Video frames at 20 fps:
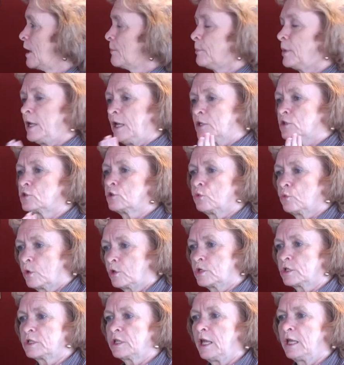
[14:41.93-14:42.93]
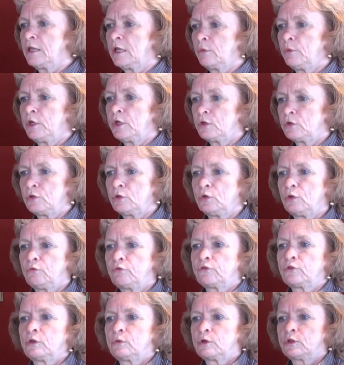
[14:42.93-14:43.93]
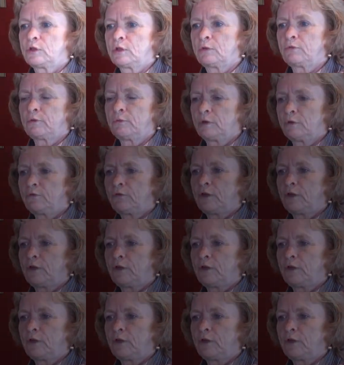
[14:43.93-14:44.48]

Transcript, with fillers: but it's the worst thing that we can do from, from the